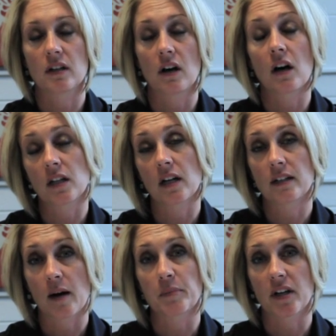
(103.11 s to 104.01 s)
an
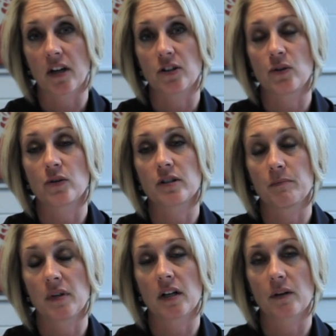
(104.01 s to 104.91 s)
online application or
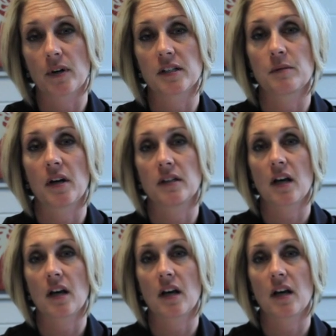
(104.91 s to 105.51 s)
submitting a resume